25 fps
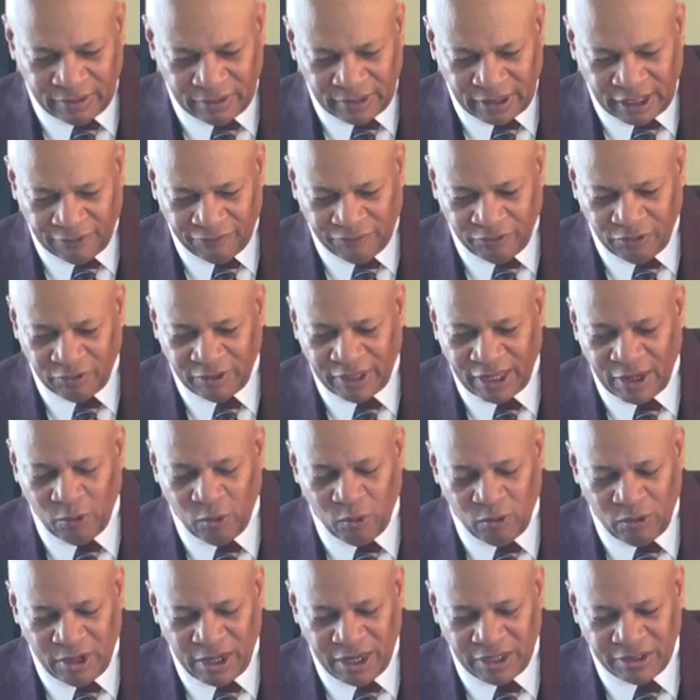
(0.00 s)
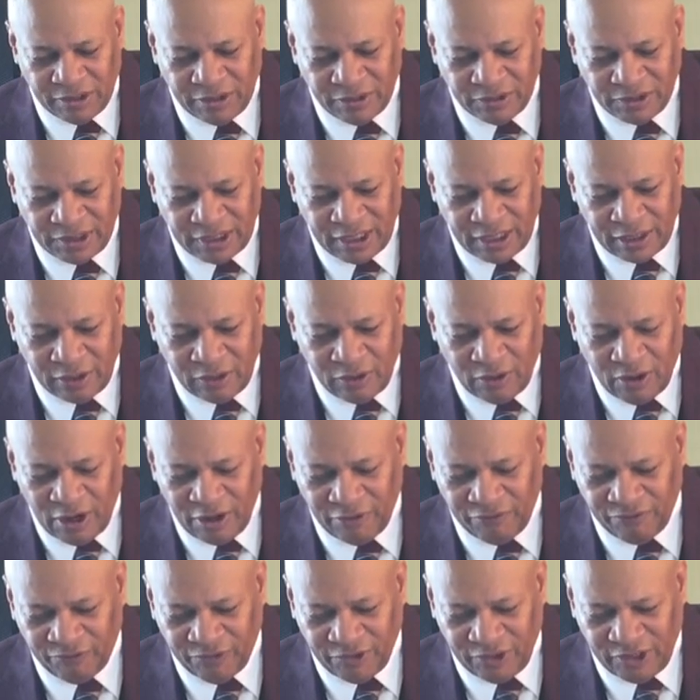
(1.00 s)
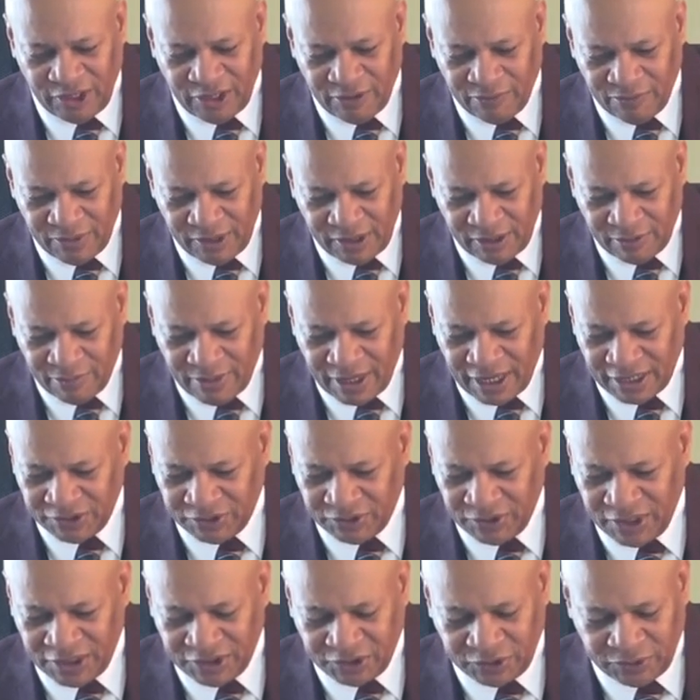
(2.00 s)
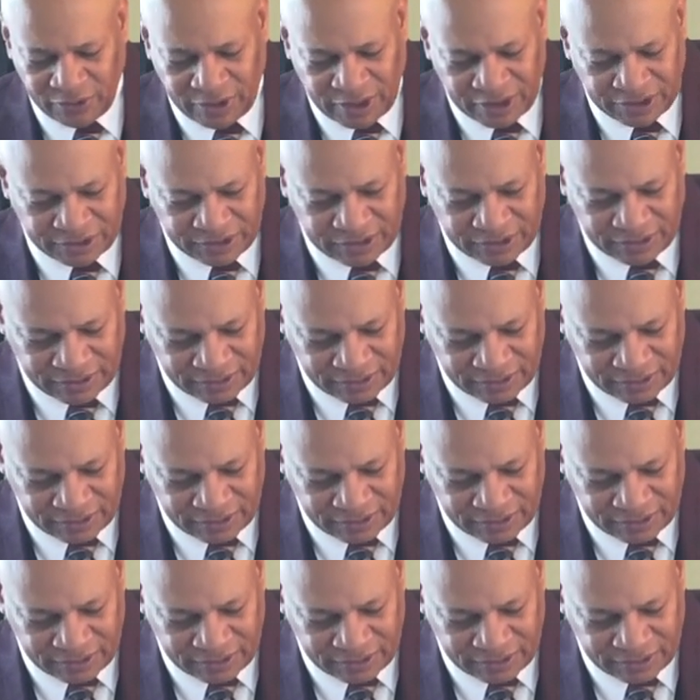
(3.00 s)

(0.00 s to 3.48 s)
If you're that one, you say, Lord, forgive me my transgressions.